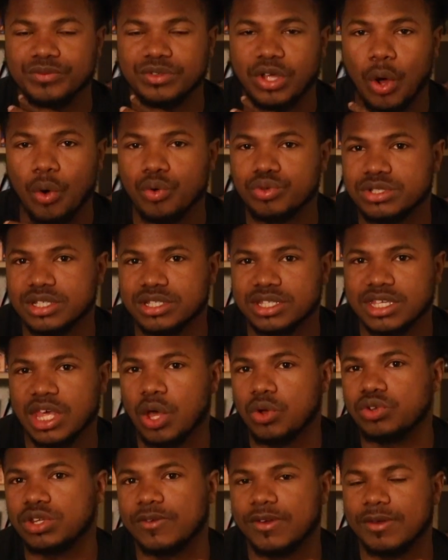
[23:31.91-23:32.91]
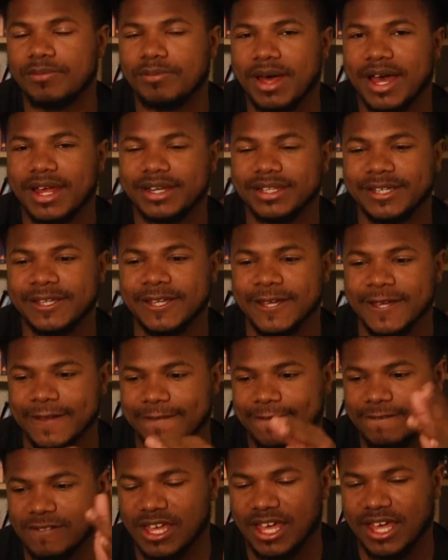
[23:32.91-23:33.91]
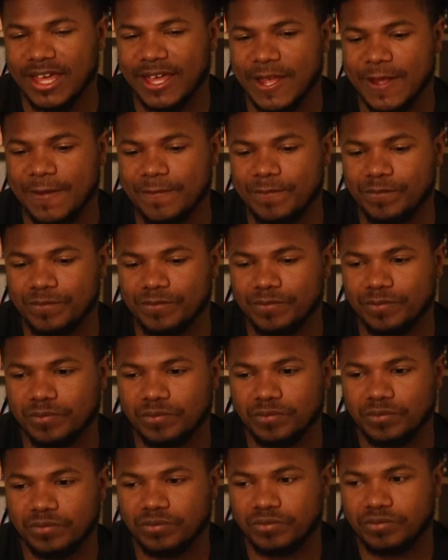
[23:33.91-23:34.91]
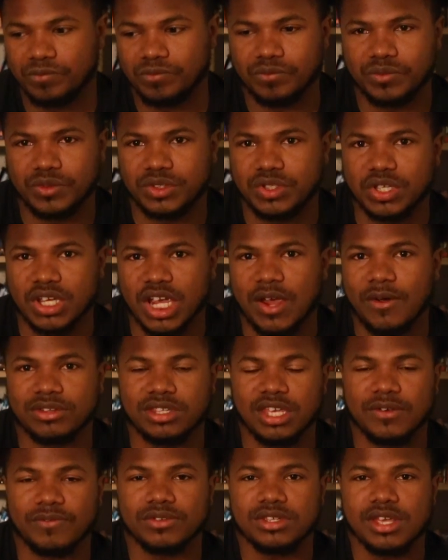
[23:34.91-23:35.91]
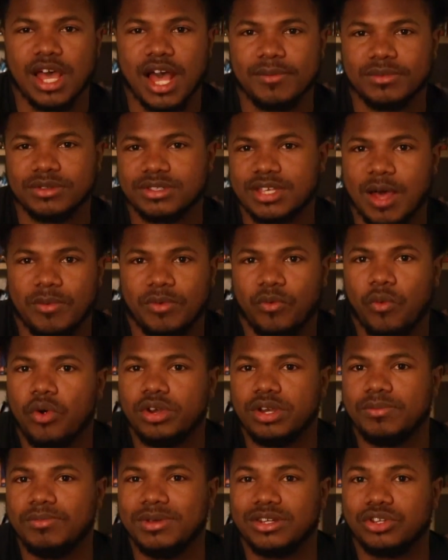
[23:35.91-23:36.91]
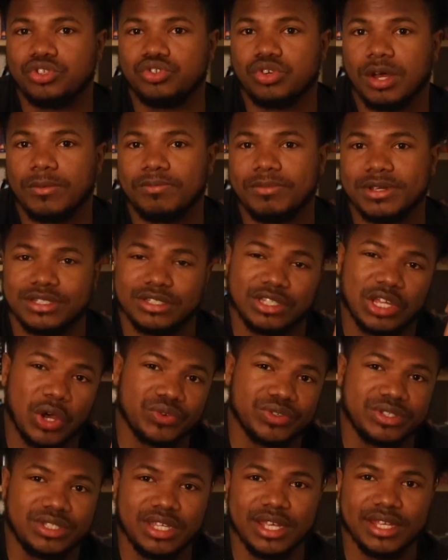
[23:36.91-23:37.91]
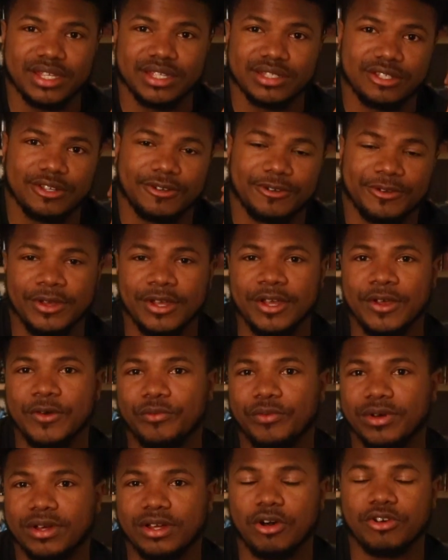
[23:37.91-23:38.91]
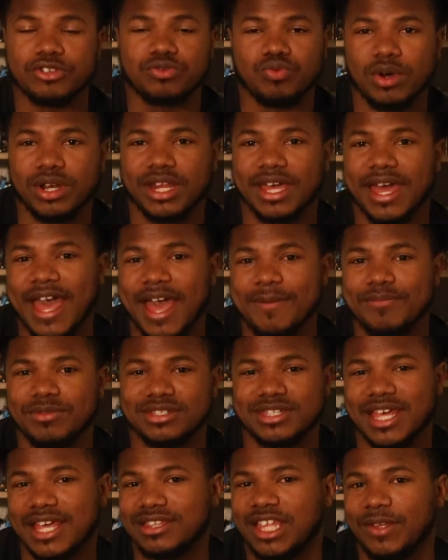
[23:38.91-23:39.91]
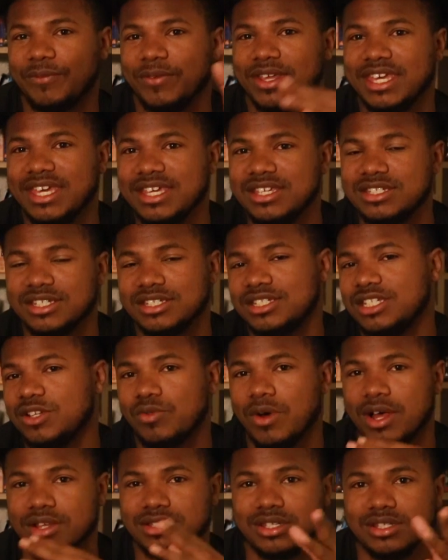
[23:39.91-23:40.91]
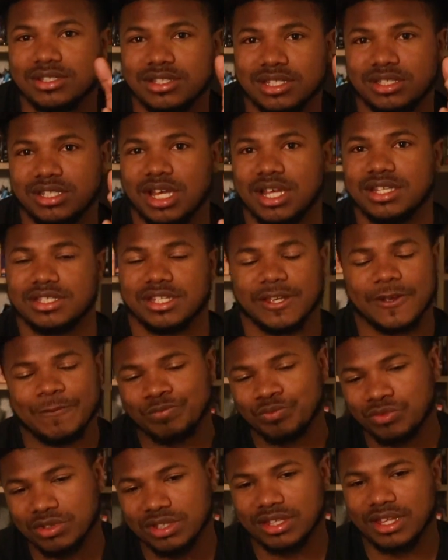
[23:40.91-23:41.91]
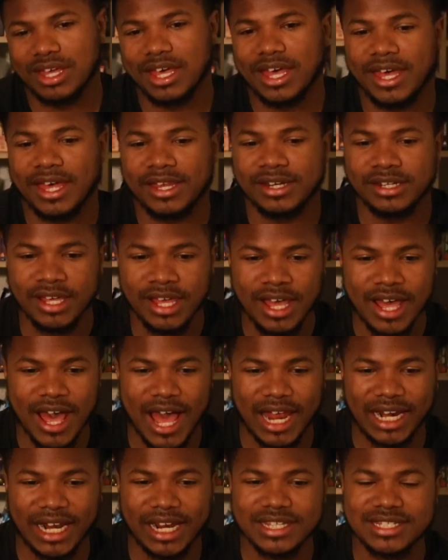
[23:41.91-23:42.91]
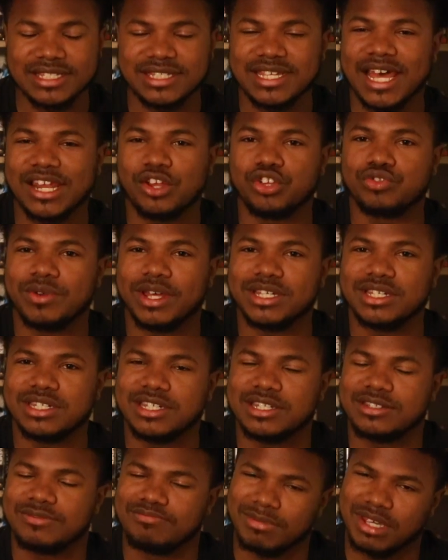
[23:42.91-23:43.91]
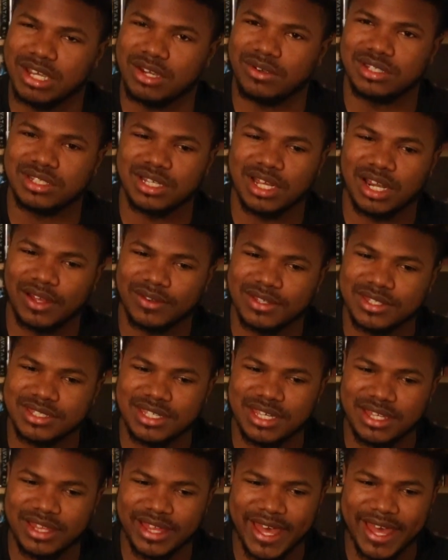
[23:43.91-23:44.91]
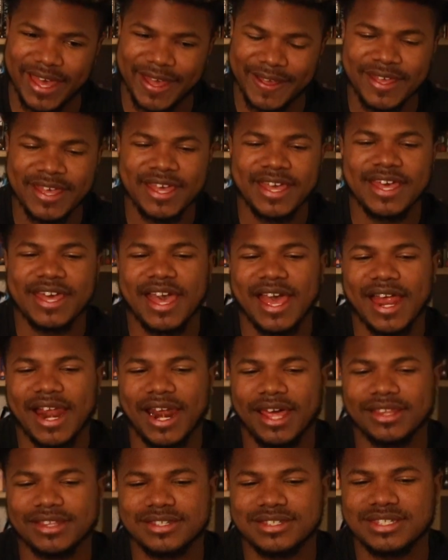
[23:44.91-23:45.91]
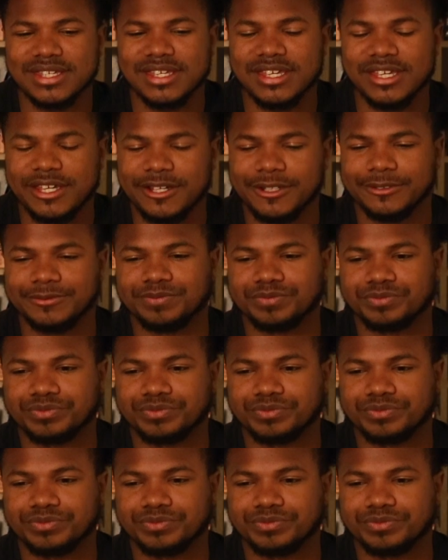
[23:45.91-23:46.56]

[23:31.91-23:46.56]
Ghost just killed everybody and took everything from Tommy. Tommy wanted to be in the drug business. Ghost didn't. So what Ghost wanted happened. Same thing for Keisha. She wants it. She does it. And I love to see how those relationships mirror each other. I love to see that. And I love to see.